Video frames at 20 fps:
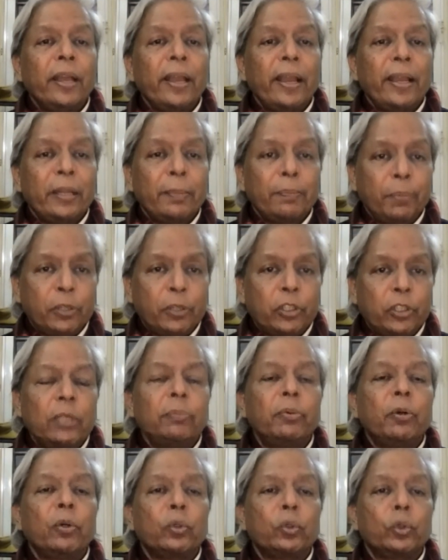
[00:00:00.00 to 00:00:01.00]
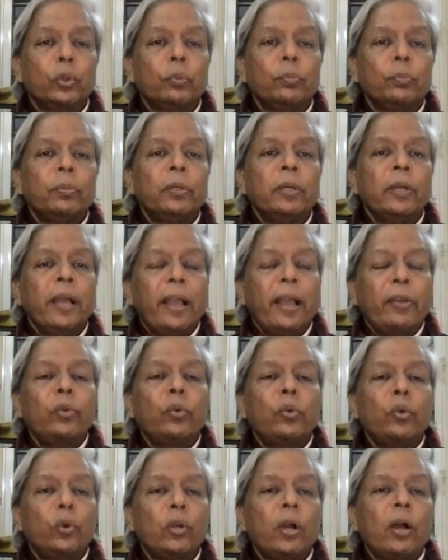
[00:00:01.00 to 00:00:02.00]
and a placebo group, and you
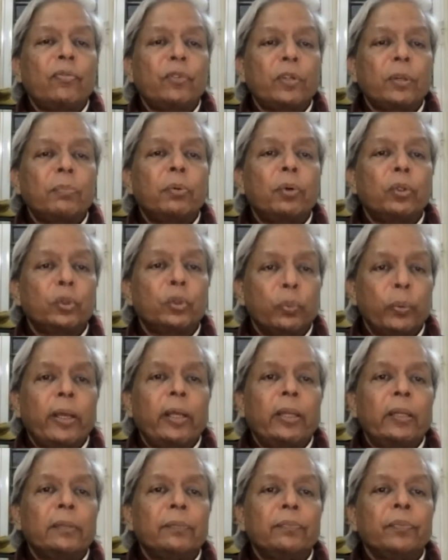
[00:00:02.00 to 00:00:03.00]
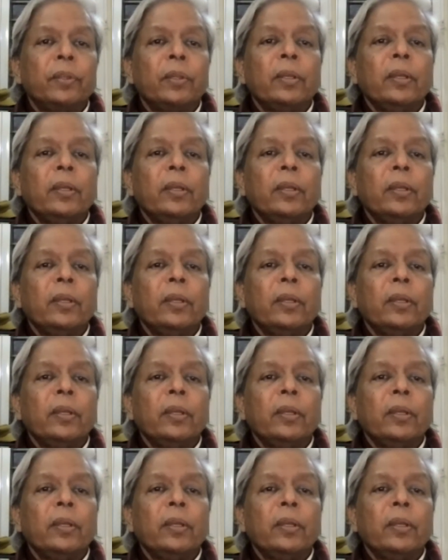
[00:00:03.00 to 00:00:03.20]
look after both well.